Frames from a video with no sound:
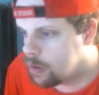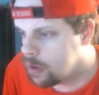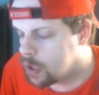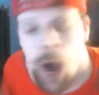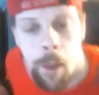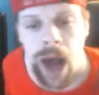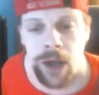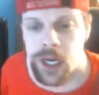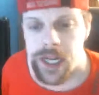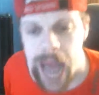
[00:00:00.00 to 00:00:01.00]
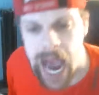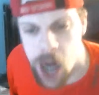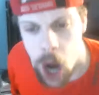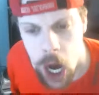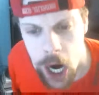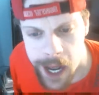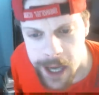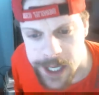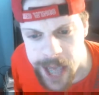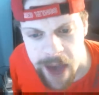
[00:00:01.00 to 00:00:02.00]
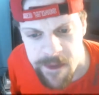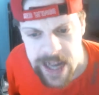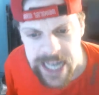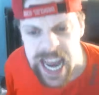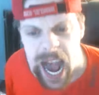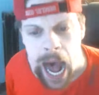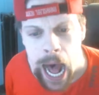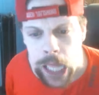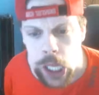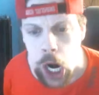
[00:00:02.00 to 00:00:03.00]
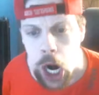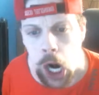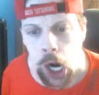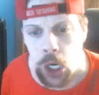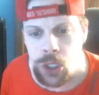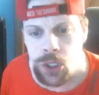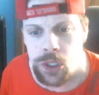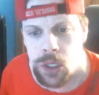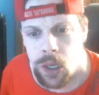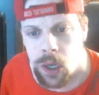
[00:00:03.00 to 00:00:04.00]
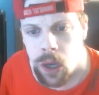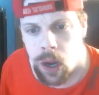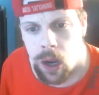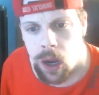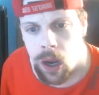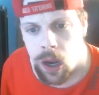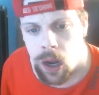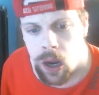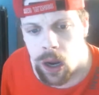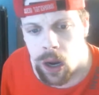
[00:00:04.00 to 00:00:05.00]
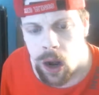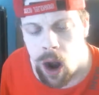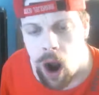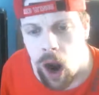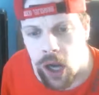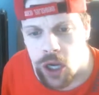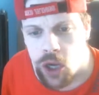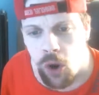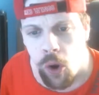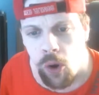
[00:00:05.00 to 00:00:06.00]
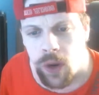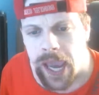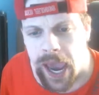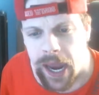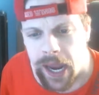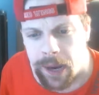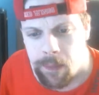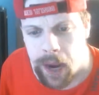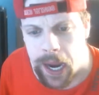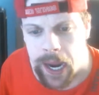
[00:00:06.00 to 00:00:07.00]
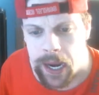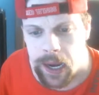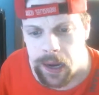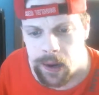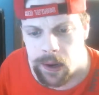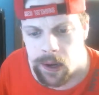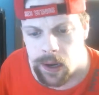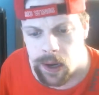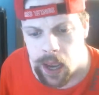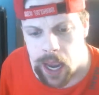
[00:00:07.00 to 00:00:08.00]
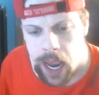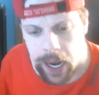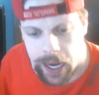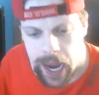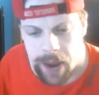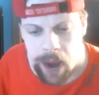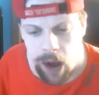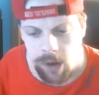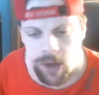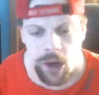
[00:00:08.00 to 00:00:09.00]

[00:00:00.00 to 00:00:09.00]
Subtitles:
Come out to $907! Are you kidding me? It came out to